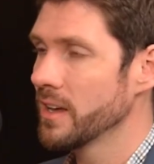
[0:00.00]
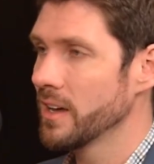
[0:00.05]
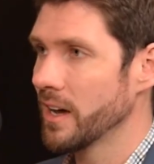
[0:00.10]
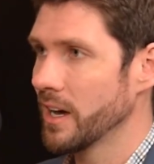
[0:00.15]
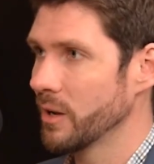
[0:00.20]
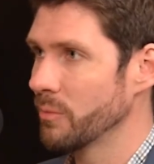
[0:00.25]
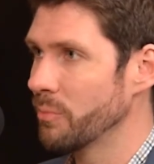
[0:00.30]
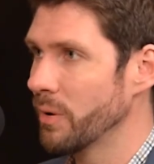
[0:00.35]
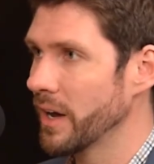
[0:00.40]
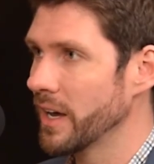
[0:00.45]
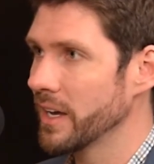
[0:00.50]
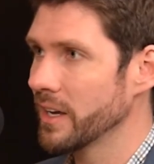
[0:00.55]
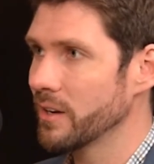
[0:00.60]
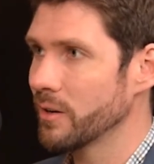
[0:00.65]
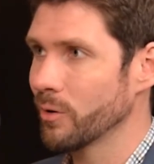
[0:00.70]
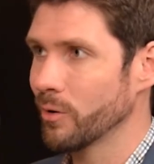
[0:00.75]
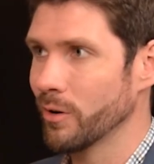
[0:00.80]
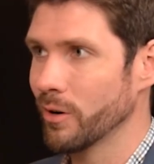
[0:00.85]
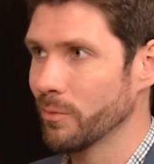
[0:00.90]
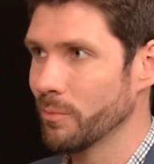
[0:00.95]
on
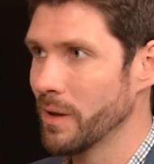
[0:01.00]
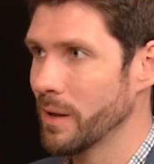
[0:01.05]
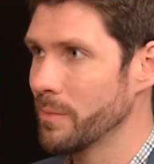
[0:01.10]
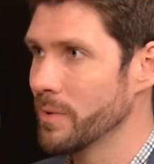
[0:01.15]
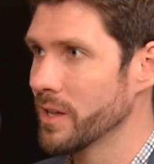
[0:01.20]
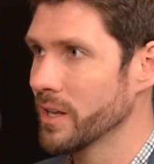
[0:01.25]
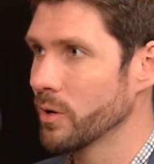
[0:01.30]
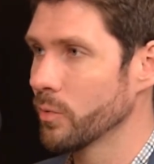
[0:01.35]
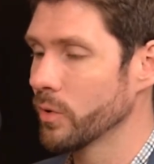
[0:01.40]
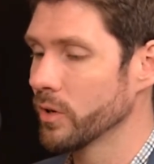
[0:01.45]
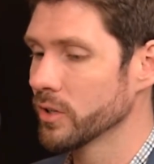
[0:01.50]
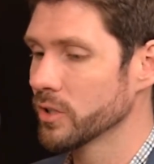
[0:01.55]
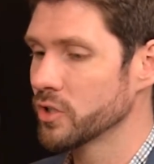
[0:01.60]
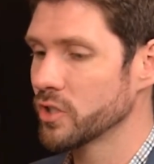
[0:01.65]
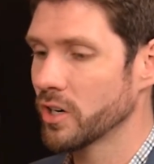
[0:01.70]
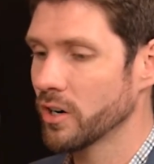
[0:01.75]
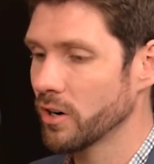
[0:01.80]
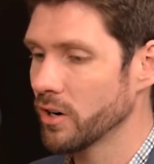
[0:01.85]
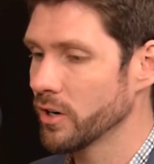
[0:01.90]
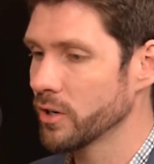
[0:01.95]
bike, or maybe in a
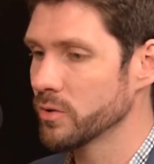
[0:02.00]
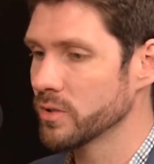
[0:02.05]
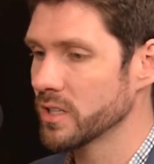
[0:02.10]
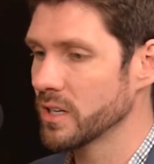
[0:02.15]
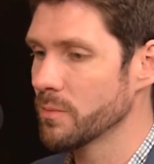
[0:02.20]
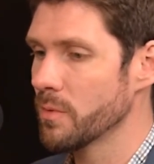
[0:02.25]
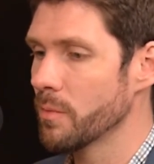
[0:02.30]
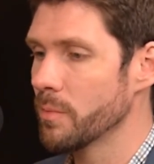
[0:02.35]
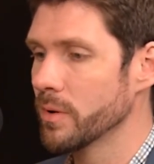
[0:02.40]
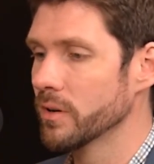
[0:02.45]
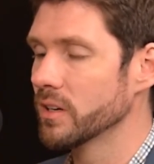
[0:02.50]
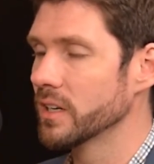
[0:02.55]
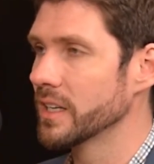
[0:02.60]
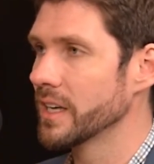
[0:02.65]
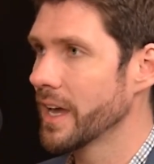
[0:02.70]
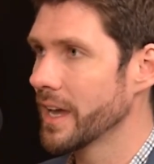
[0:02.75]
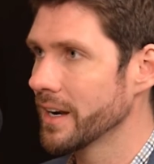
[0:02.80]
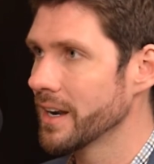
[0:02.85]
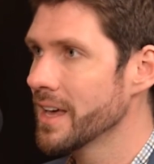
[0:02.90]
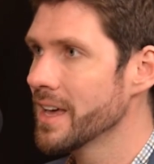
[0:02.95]
wheelchair or using a
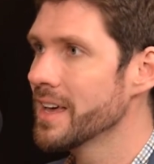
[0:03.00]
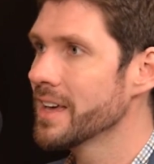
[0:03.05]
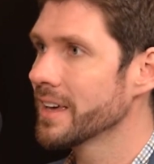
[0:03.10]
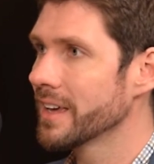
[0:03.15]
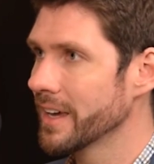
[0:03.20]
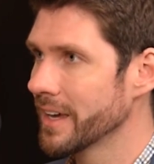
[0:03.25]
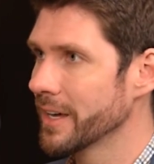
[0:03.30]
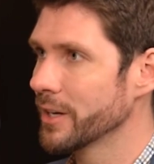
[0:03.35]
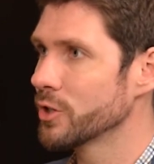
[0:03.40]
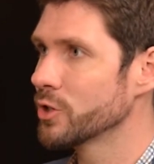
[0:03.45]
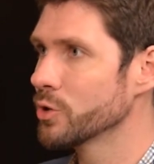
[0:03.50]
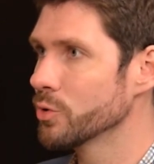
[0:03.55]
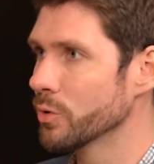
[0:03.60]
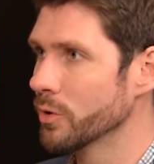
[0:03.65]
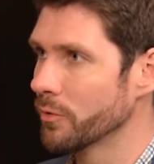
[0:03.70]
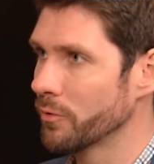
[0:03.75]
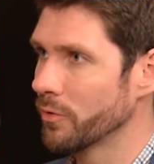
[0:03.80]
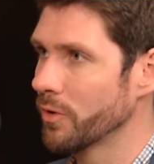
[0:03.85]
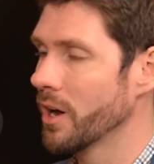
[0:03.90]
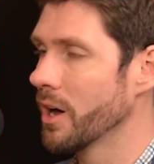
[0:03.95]
mobility aid, can get to
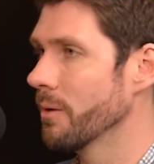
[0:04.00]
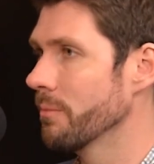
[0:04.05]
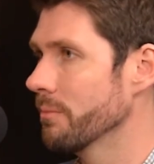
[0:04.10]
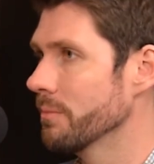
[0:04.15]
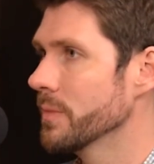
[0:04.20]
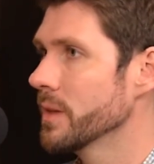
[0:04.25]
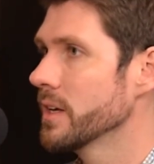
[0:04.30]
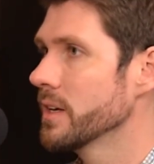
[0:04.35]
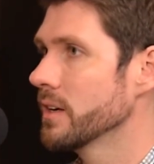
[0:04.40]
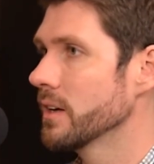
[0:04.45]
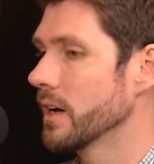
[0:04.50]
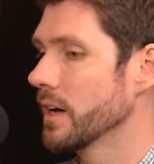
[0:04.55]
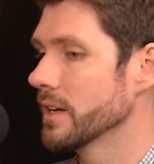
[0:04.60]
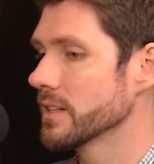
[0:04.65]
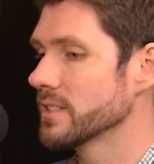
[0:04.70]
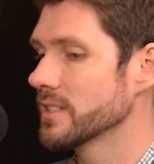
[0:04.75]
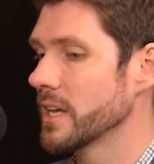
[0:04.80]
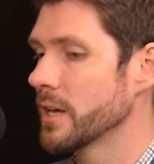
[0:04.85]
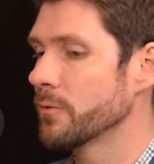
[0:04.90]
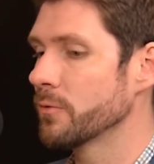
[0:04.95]
and from
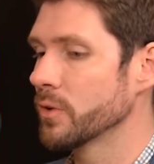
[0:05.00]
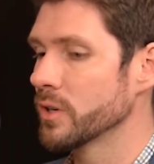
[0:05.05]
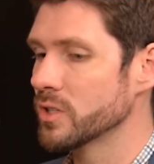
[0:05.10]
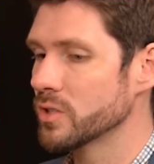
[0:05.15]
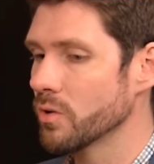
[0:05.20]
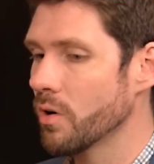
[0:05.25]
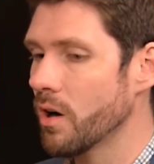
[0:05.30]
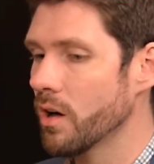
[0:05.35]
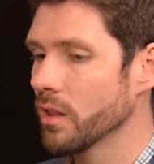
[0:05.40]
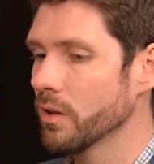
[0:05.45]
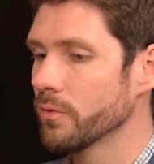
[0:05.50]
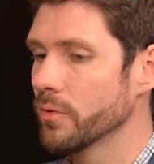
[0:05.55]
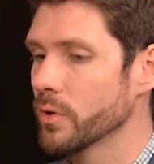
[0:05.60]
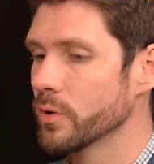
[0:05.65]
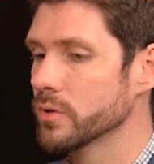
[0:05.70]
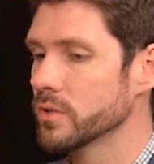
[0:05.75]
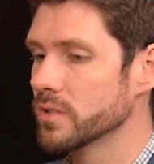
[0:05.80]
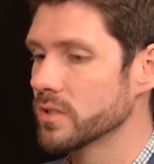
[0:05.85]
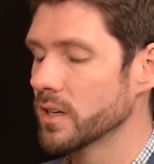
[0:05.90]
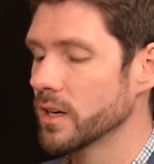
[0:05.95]
safely. So all of
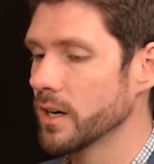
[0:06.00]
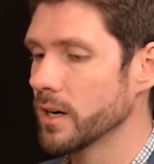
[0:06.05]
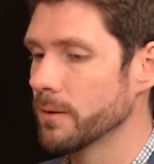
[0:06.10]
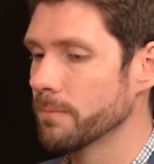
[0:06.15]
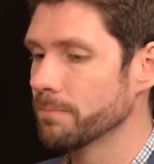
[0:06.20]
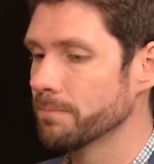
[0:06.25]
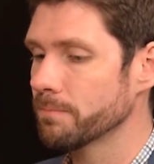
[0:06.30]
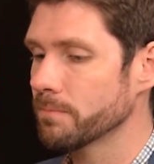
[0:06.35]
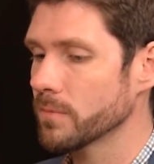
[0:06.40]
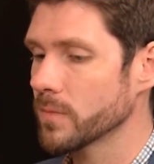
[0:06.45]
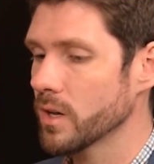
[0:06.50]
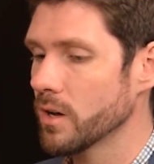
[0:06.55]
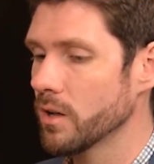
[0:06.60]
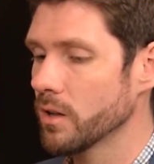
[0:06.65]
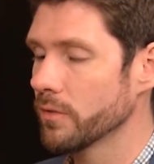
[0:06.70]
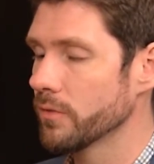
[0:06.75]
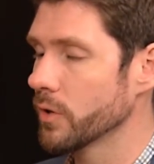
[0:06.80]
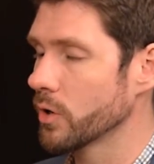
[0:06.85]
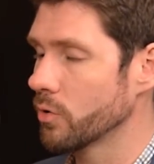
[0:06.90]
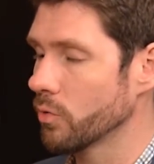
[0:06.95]
those,
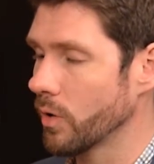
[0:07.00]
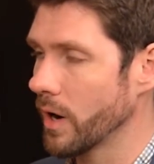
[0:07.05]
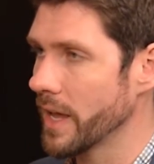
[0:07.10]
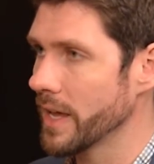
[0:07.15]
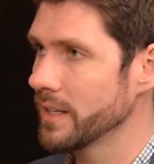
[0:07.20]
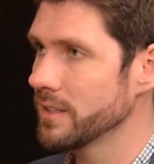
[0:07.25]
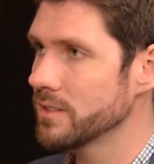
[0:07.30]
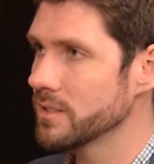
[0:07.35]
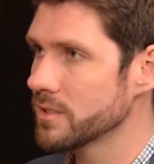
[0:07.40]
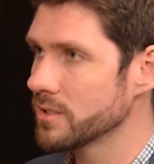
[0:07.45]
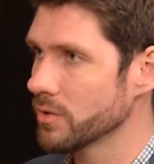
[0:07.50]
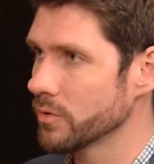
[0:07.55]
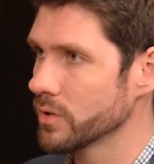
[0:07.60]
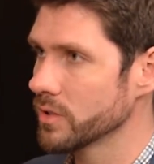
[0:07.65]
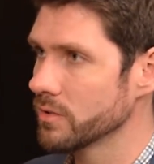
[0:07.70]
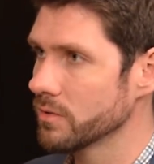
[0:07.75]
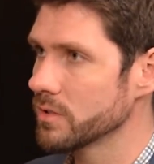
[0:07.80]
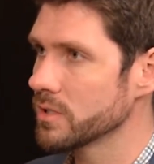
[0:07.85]
all of the grades, so the